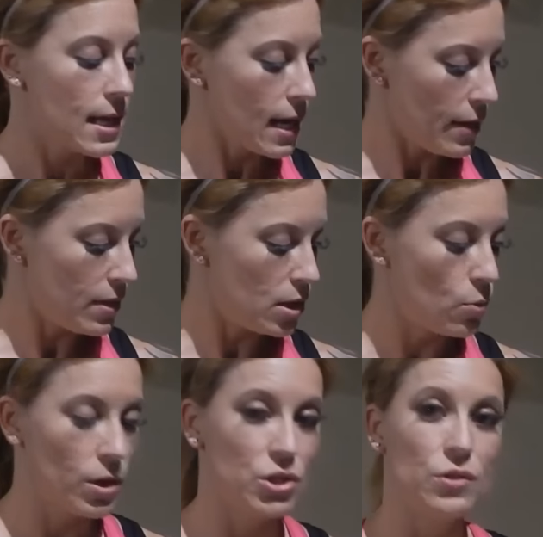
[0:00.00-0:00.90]
and then you
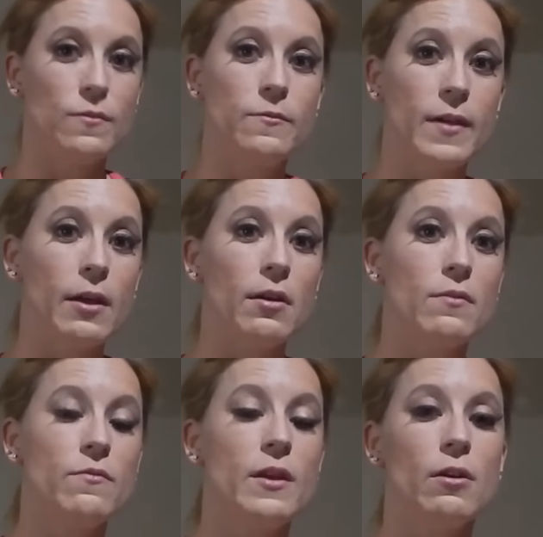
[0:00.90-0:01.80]
wanna do
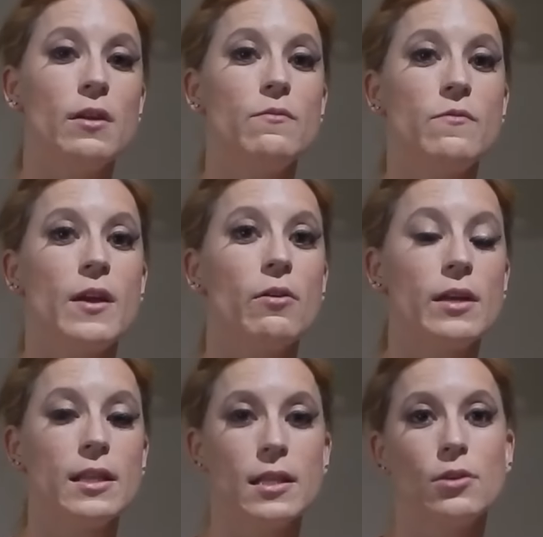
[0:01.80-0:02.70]
very, very,
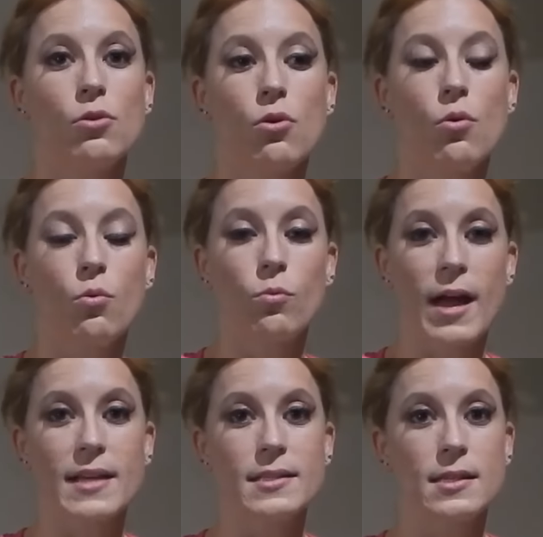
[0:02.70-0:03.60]
very little
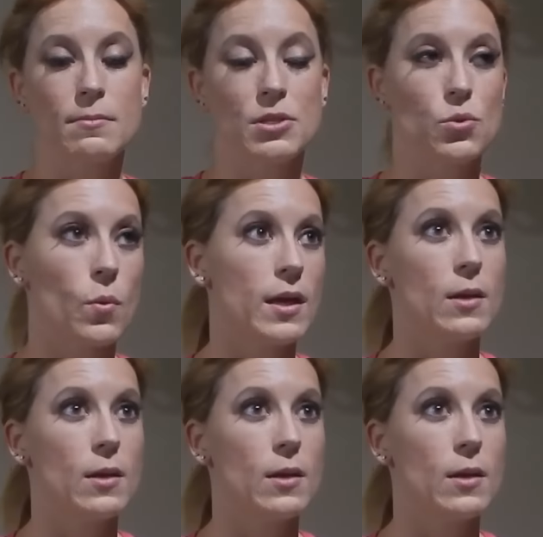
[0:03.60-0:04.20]
rest in between.